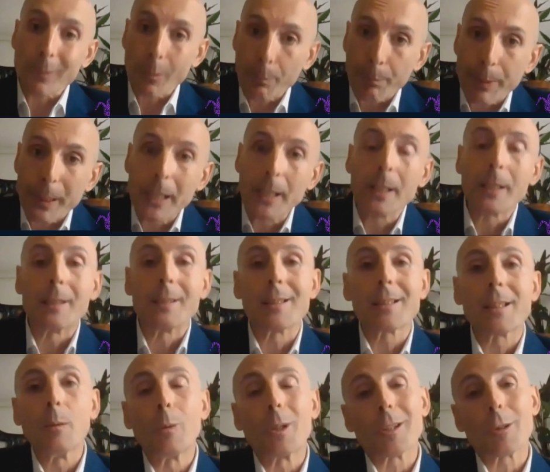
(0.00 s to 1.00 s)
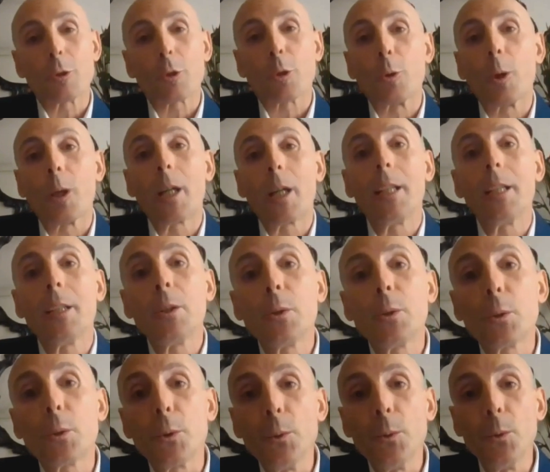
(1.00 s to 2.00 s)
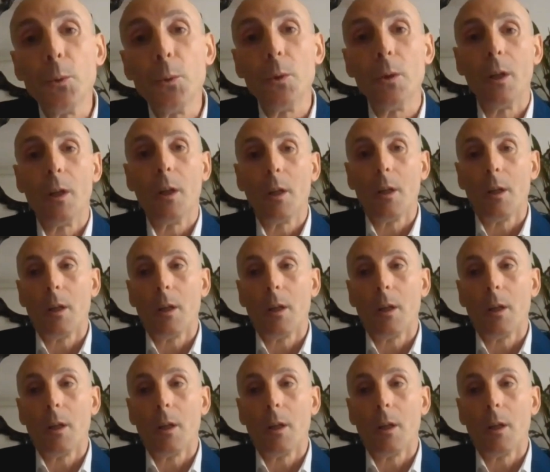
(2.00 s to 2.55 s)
Europeans were trying to